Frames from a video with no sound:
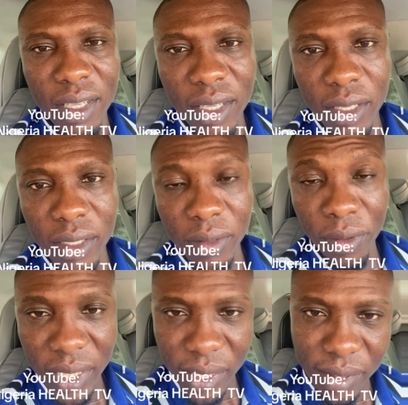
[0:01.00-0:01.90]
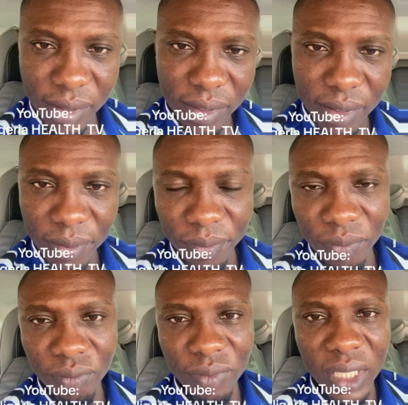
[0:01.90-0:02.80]
Greetings.
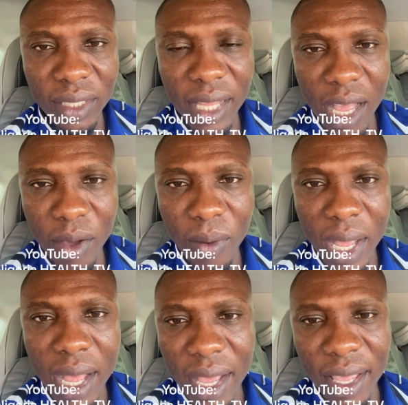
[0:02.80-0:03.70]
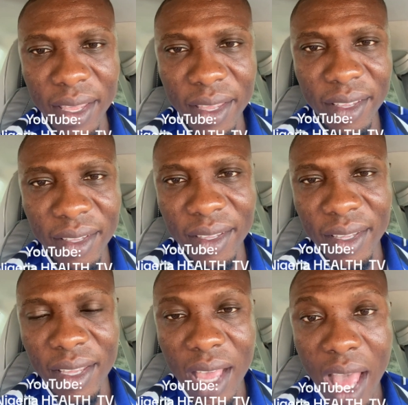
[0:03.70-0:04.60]
Now, I
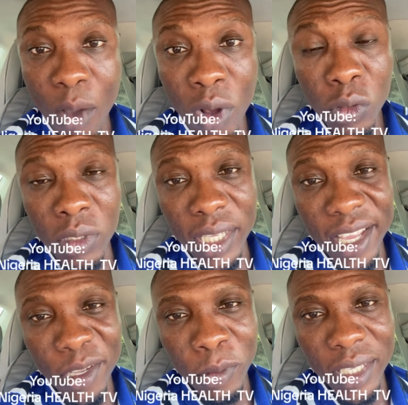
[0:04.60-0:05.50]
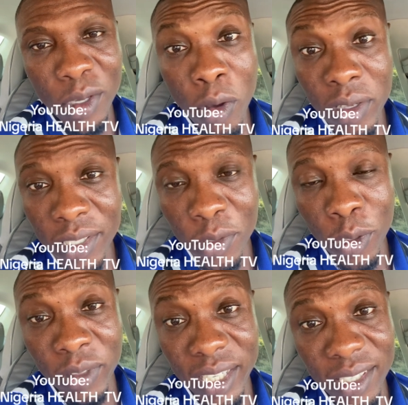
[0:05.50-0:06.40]
want to tell you the causes
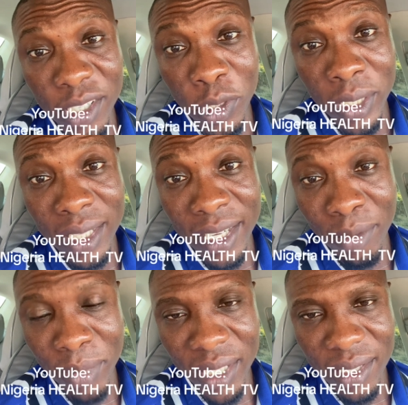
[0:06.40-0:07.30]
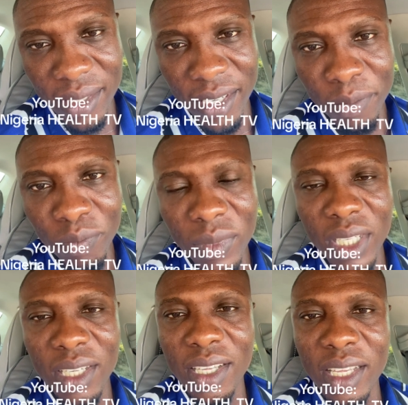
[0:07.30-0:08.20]
of gestational diabetes.
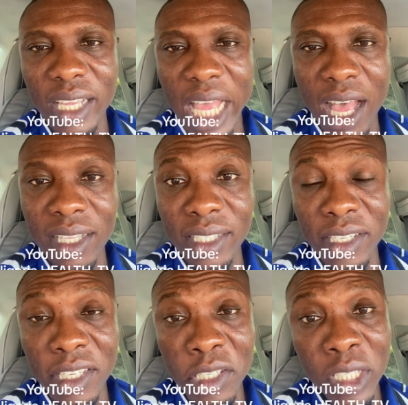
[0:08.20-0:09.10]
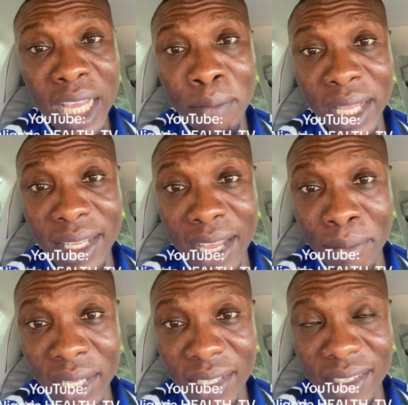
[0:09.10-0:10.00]
And gestational
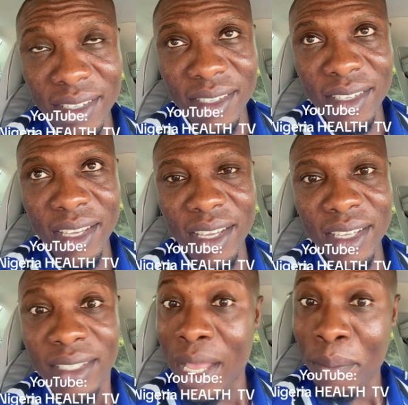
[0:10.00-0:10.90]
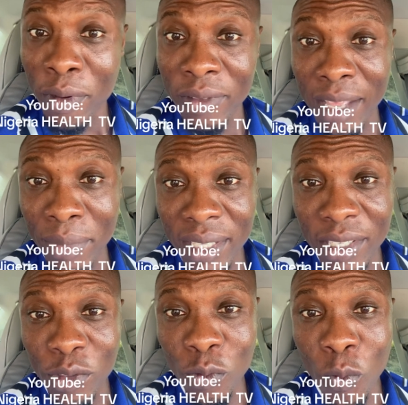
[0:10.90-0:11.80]
diabetes is a type of
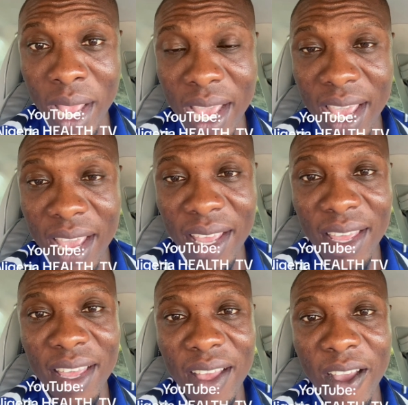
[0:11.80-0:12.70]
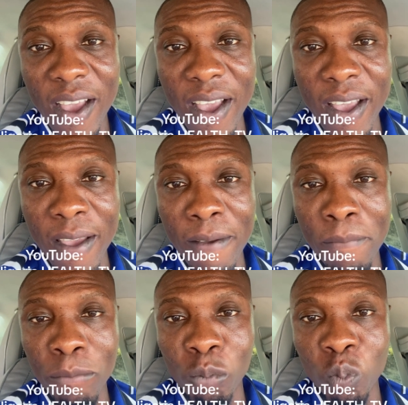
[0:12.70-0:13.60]
diabetes where
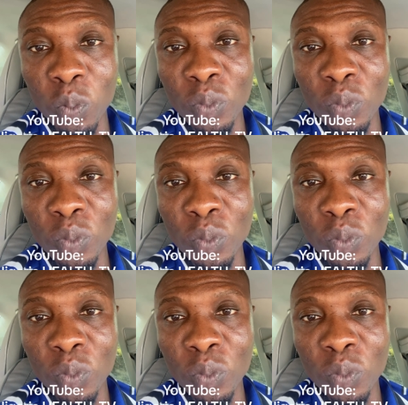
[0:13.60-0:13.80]
um,